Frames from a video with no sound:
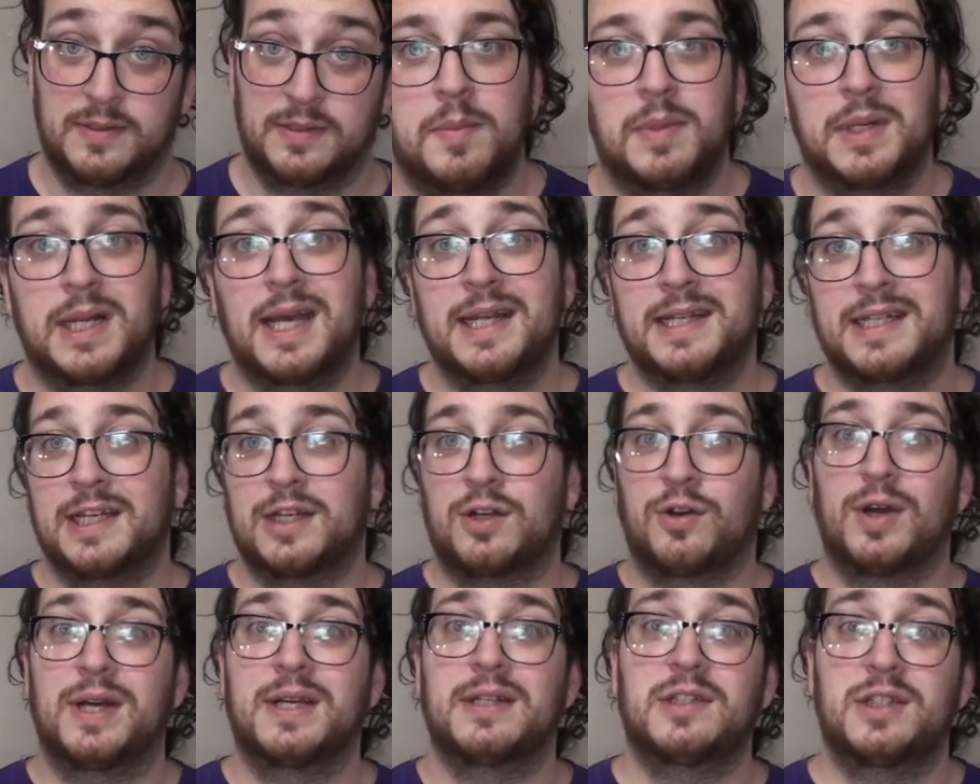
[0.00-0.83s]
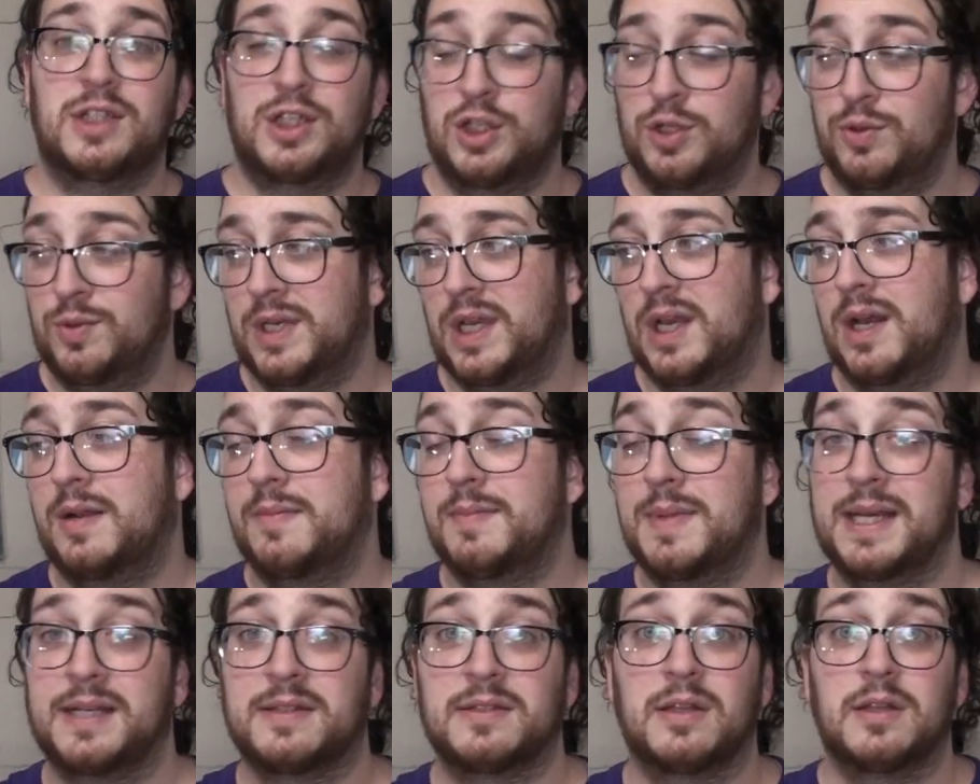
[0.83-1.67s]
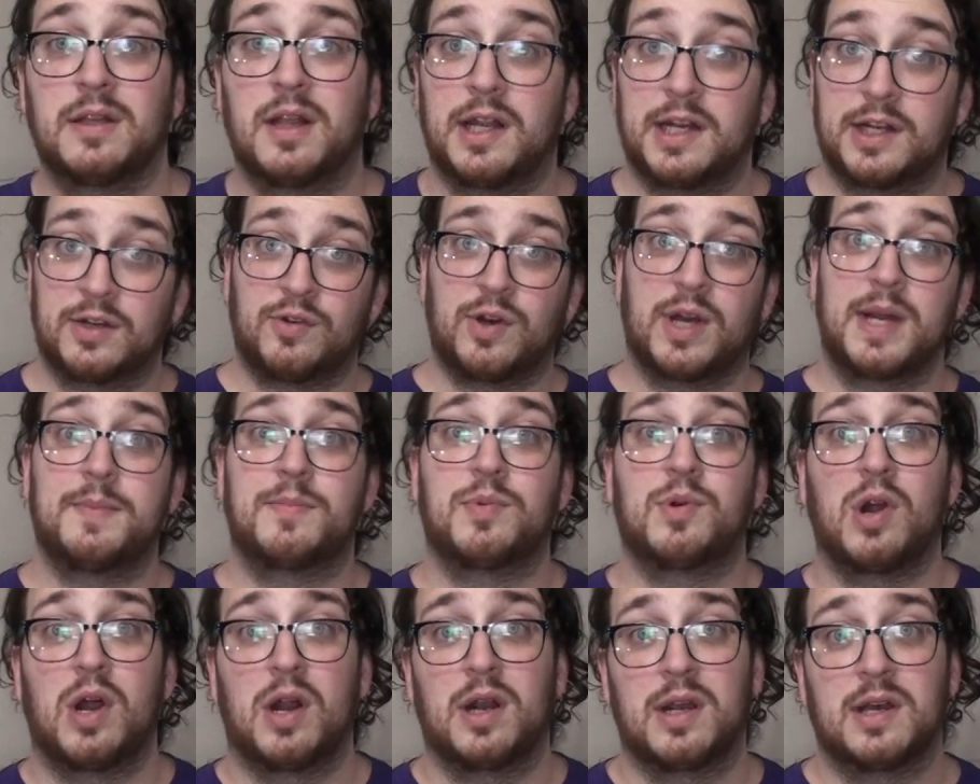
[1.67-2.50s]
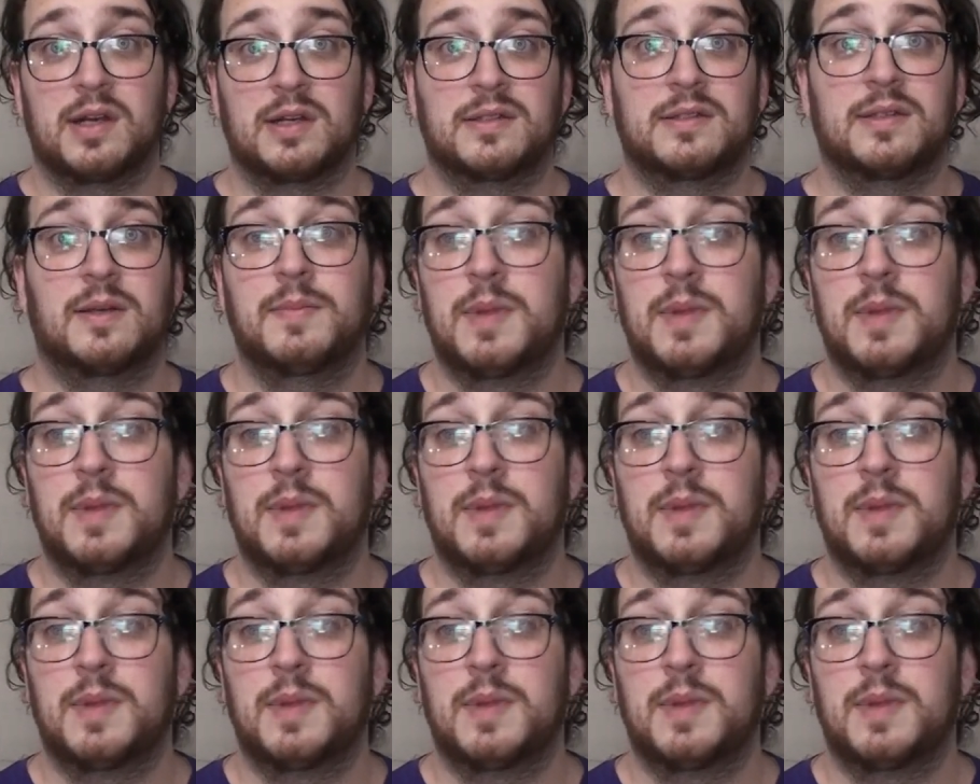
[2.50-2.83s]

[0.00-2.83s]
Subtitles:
But I digress. Huion makes a lot of great products.